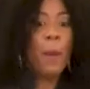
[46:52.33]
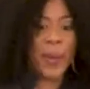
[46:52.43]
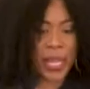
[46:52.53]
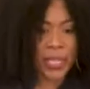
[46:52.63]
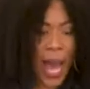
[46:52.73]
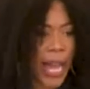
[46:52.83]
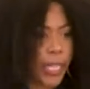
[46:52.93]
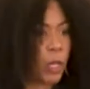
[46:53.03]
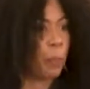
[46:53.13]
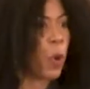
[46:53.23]
because I
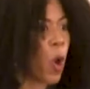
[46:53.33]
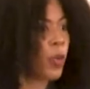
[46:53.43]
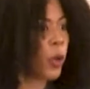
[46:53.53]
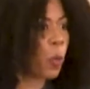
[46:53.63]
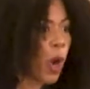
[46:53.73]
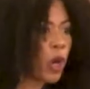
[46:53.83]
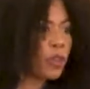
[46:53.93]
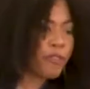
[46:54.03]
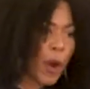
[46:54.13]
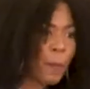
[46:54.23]
can pull the word
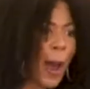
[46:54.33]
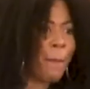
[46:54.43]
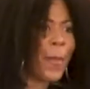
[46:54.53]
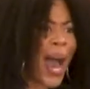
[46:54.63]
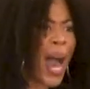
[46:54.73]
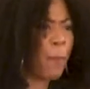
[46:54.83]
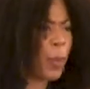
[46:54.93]
from my mind.